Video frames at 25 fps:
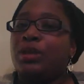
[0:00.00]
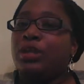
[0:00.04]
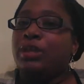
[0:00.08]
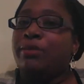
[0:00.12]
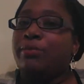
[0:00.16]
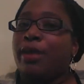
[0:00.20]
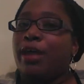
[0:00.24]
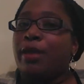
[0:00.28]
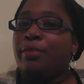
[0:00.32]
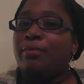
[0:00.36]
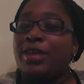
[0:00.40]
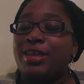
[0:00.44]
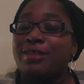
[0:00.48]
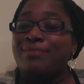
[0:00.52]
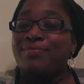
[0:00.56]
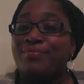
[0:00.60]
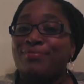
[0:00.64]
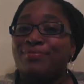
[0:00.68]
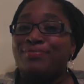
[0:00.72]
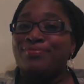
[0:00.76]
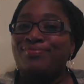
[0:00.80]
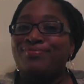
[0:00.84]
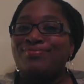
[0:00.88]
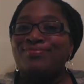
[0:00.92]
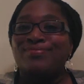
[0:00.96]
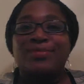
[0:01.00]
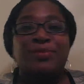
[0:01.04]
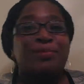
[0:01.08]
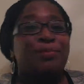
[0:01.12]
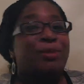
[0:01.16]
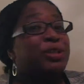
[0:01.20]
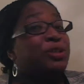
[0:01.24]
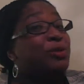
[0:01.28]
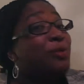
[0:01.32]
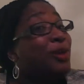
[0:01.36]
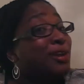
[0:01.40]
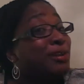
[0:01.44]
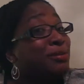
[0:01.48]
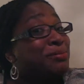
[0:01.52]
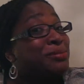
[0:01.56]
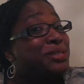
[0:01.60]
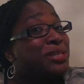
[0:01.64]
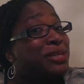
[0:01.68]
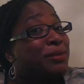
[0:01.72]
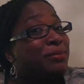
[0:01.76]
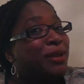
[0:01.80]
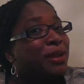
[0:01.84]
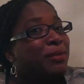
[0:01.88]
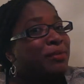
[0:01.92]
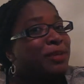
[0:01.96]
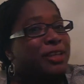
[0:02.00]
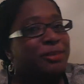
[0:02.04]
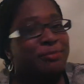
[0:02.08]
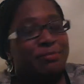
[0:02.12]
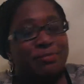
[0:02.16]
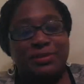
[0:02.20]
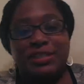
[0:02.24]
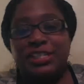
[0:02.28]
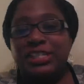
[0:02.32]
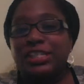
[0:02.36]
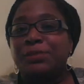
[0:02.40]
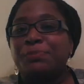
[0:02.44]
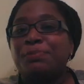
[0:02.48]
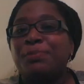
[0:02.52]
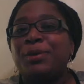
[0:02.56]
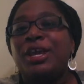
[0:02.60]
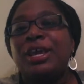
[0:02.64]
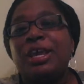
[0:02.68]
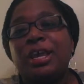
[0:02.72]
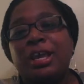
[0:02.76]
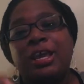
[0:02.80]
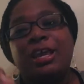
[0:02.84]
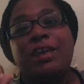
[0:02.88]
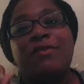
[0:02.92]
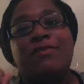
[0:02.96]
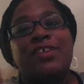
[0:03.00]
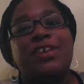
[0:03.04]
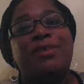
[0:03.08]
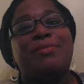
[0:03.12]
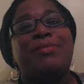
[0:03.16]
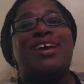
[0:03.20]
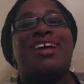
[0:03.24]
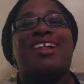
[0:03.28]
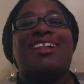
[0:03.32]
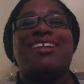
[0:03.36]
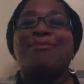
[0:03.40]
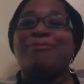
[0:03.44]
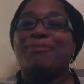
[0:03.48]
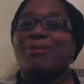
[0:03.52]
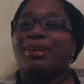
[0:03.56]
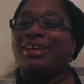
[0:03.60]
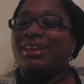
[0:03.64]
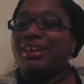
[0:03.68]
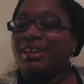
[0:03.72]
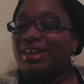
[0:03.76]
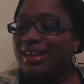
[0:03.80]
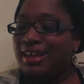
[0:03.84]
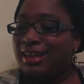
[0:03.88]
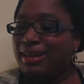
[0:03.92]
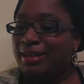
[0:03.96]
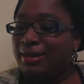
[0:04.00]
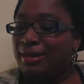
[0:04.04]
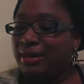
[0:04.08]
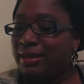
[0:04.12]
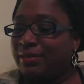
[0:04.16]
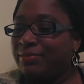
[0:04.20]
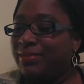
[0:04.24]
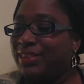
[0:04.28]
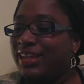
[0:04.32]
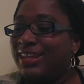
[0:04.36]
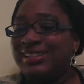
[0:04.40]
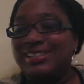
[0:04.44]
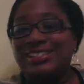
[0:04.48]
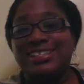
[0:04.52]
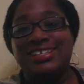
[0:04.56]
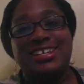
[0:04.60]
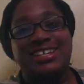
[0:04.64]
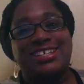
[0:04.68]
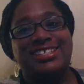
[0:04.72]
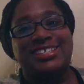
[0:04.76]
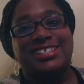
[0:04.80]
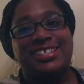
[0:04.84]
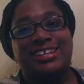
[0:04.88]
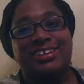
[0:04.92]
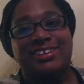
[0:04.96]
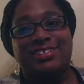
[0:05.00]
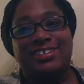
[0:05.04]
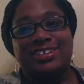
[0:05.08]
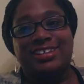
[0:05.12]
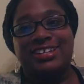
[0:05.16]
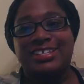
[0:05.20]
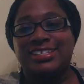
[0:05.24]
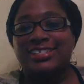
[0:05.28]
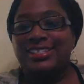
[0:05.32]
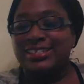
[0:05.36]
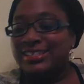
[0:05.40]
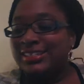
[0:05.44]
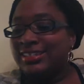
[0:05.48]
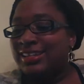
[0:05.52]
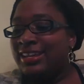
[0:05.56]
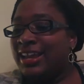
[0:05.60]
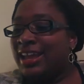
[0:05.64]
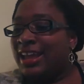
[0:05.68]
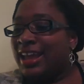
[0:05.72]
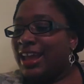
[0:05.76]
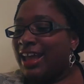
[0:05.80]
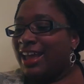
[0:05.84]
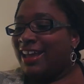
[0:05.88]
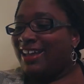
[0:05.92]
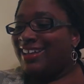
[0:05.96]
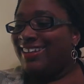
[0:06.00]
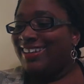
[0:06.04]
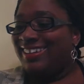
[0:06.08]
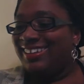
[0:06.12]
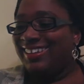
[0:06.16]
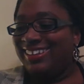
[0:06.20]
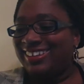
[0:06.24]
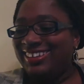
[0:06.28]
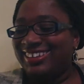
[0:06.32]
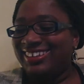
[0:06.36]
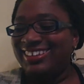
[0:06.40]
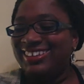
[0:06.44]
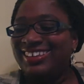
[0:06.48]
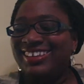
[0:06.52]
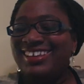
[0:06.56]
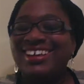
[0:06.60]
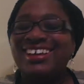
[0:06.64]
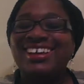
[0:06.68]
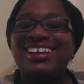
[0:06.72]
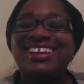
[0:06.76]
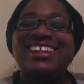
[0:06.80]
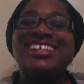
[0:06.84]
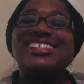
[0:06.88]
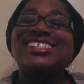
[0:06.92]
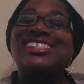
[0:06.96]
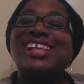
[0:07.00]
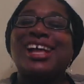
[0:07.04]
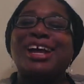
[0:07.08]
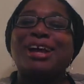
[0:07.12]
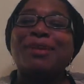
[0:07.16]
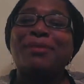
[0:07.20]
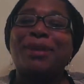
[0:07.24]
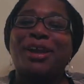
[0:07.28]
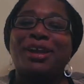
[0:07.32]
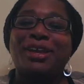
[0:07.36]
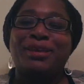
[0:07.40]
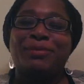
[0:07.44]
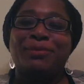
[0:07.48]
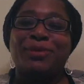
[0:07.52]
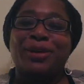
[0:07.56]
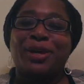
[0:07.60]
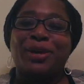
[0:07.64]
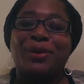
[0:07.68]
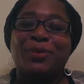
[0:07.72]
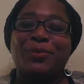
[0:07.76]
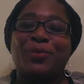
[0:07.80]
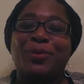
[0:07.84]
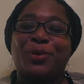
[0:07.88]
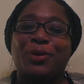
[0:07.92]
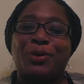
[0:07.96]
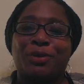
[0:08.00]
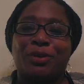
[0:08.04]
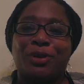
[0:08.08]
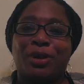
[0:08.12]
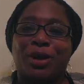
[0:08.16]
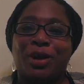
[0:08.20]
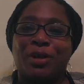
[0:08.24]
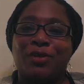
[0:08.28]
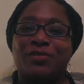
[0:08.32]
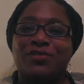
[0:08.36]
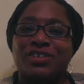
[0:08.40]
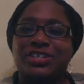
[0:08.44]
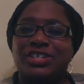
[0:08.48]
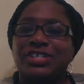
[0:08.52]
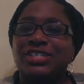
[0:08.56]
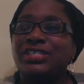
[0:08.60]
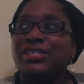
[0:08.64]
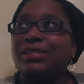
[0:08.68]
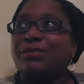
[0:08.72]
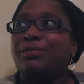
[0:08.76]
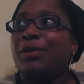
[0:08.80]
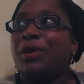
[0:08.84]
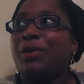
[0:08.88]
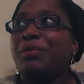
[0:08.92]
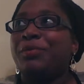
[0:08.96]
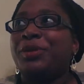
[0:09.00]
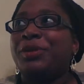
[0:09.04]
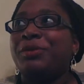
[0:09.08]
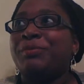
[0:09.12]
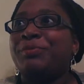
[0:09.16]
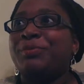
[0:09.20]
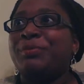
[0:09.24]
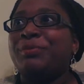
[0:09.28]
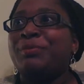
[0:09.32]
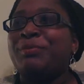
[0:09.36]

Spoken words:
email me. But you're welcome to email me. Speaking of emailing me, that's the next thing on the list. Let's talk about email protocol for just a moment.